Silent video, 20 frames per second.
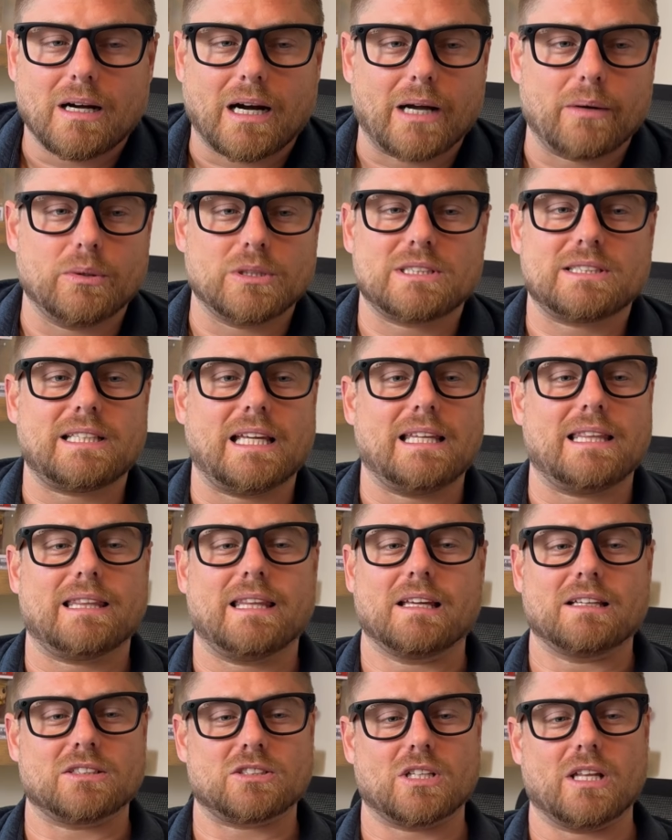I would say
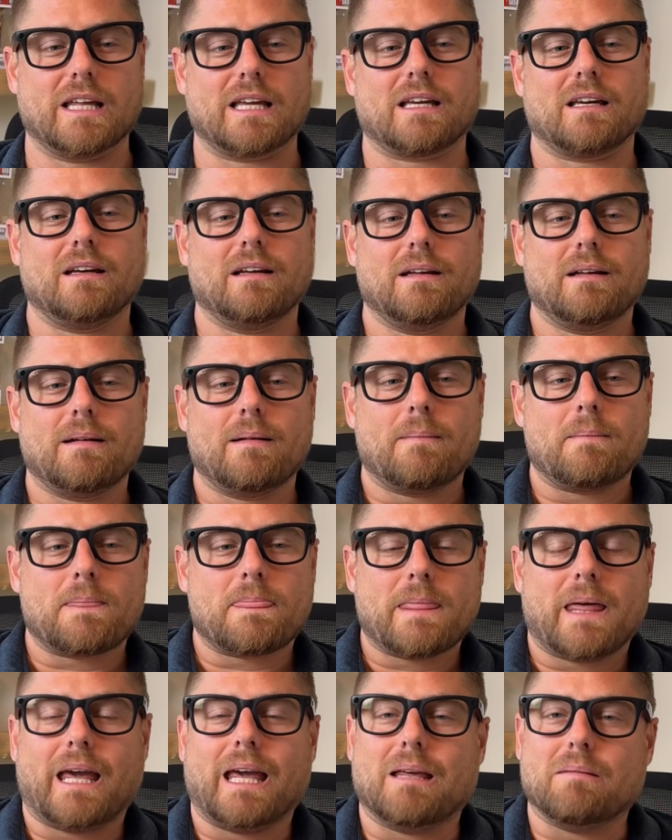things like,
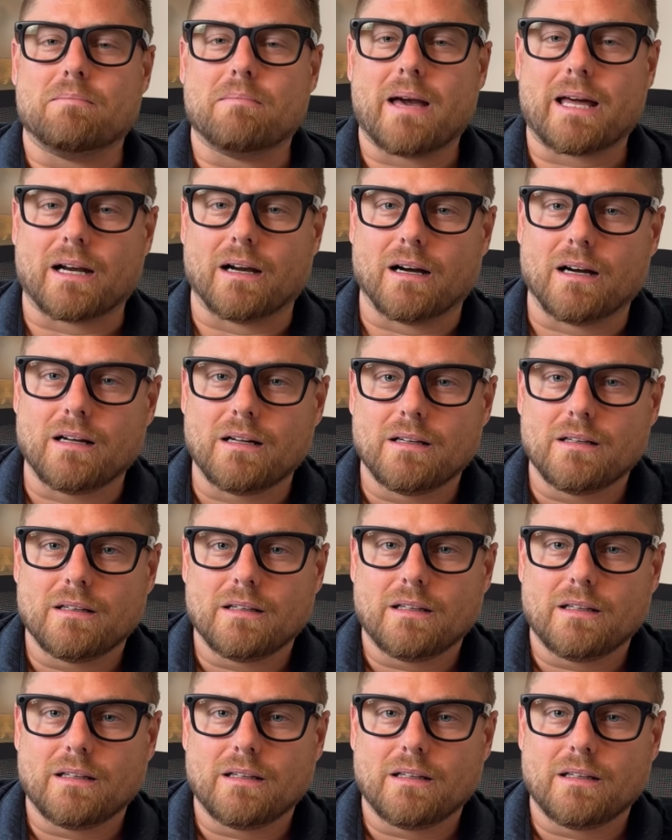hey Meta,